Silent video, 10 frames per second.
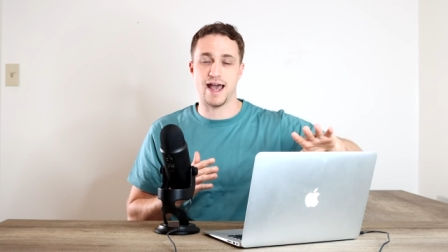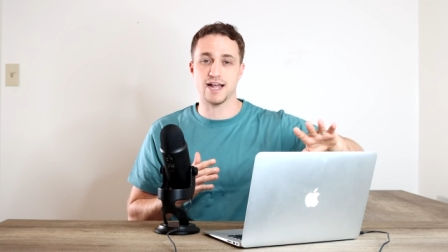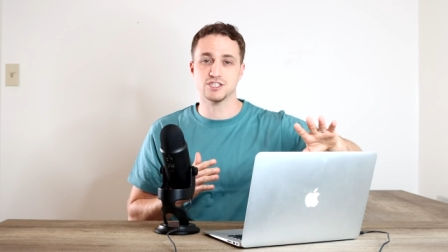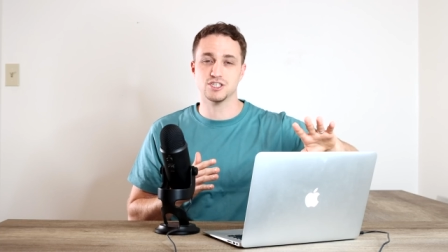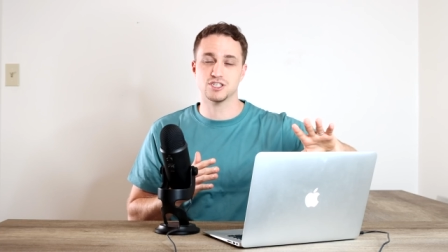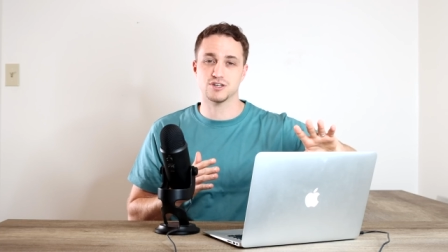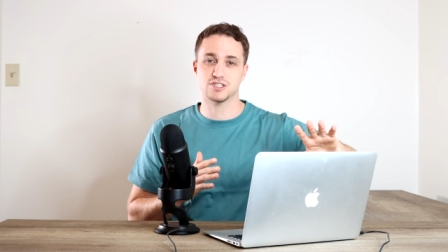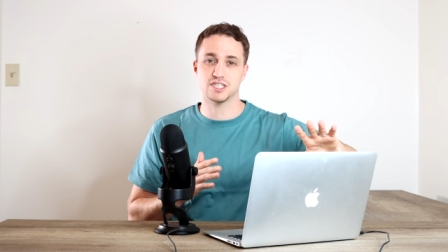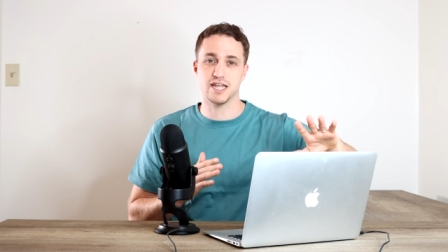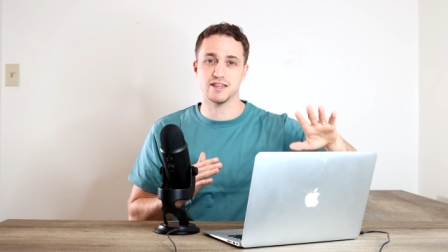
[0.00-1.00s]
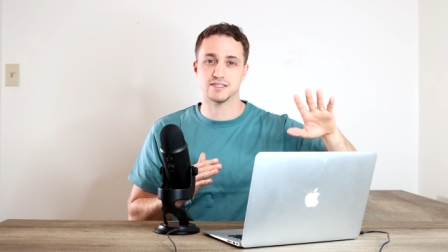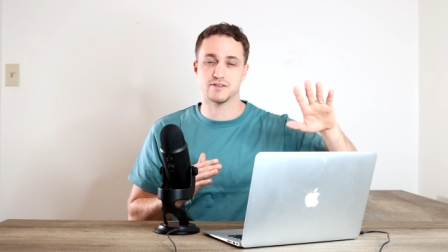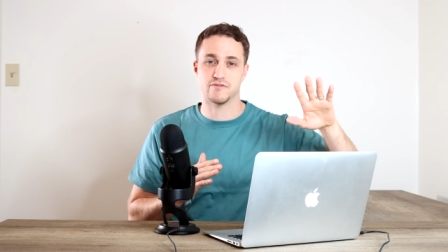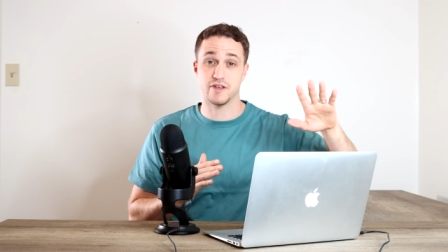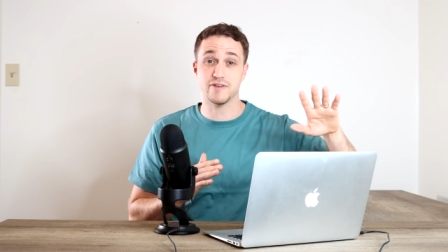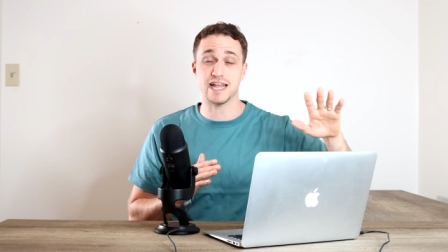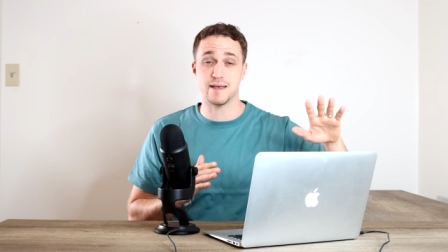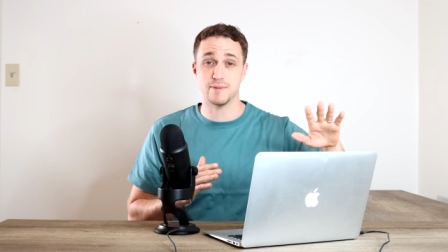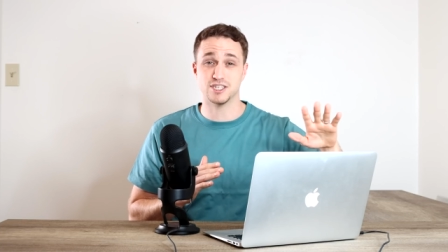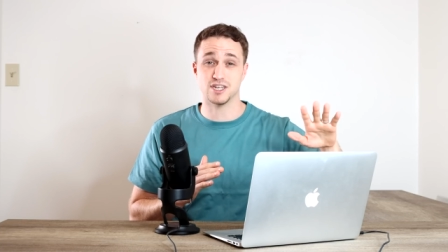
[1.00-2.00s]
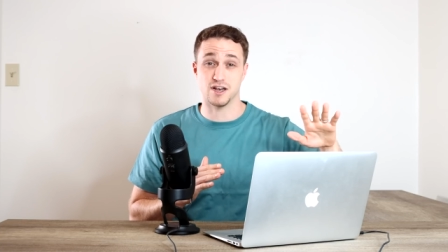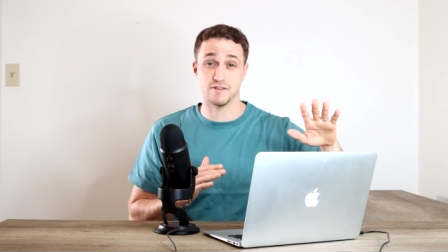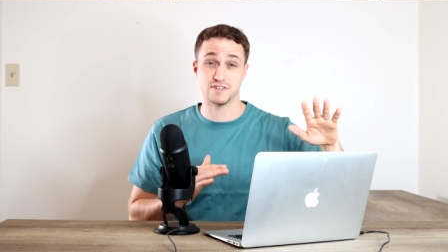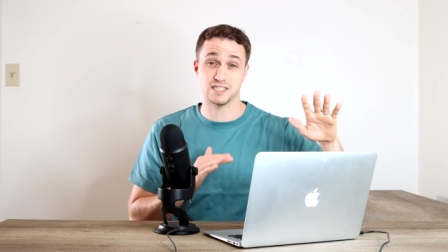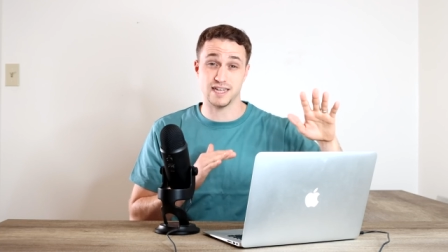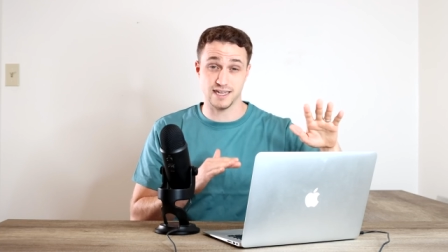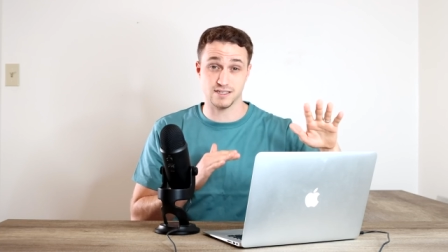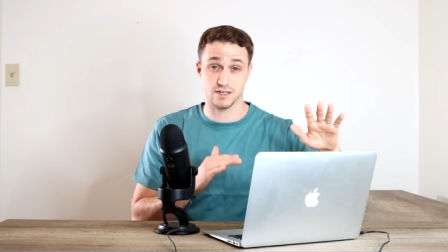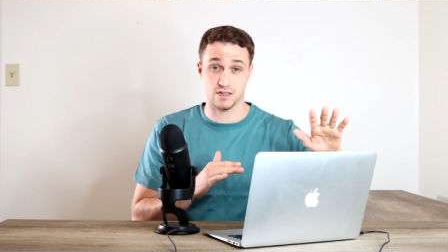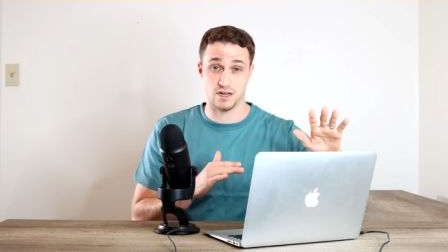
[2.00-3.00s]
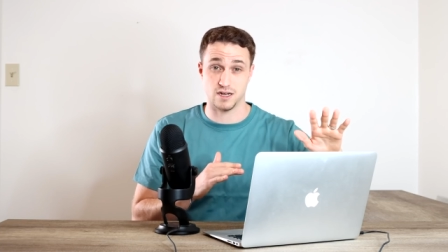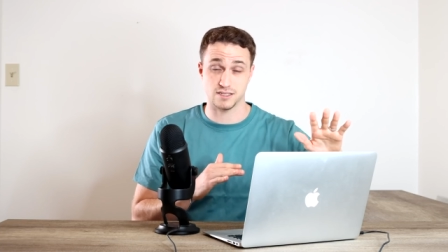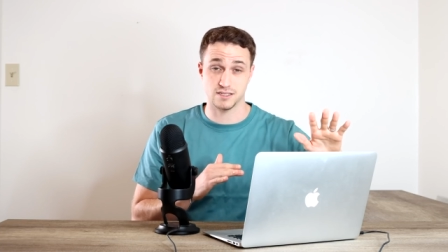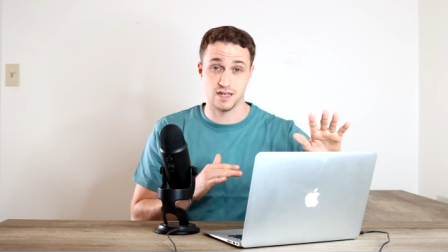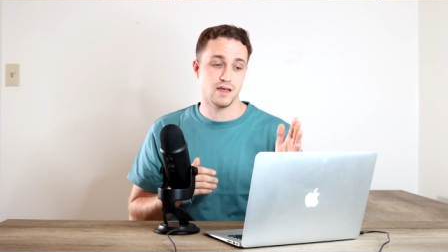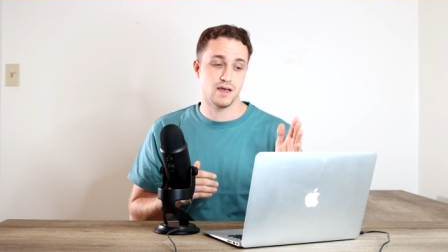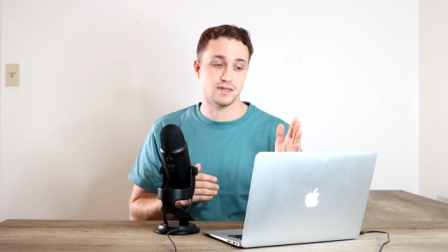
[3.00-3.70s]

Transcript: I actually started seeing this vivid image of Santa Claus.